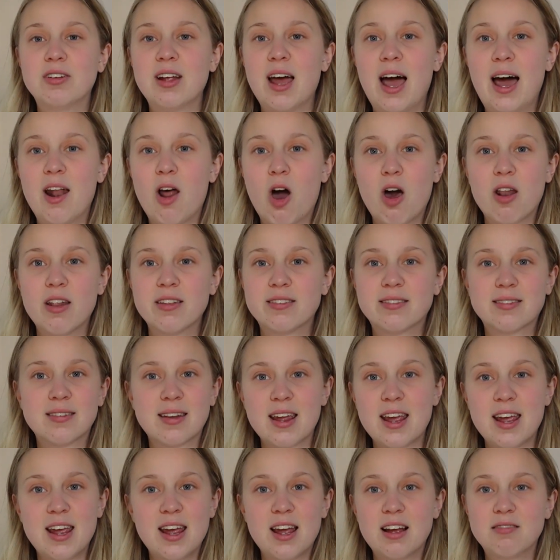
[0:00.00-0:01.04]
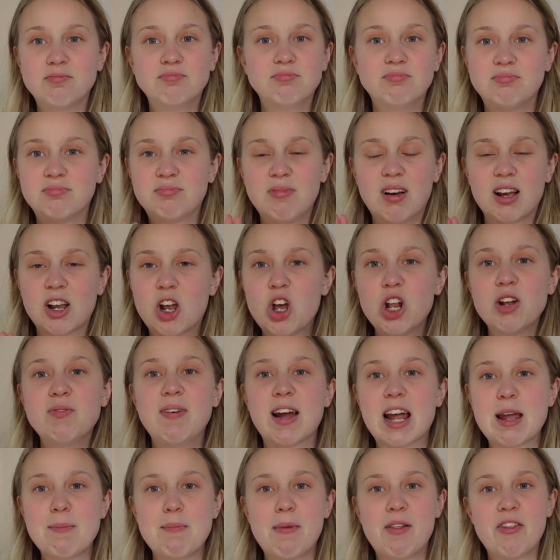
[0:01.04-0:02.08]
and honestly, couldn't
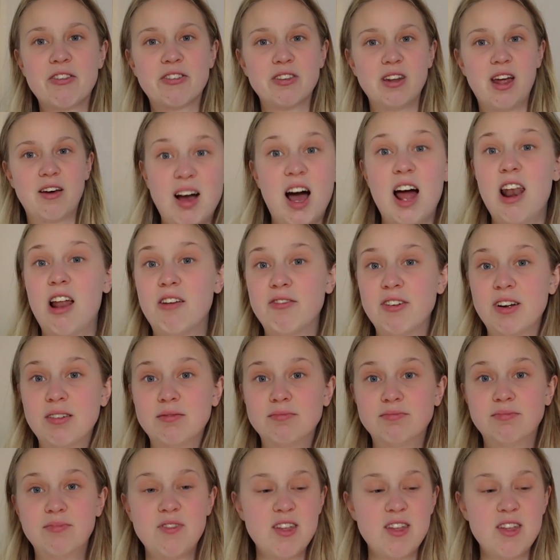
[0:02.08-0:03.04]
recommend this enough. I love it.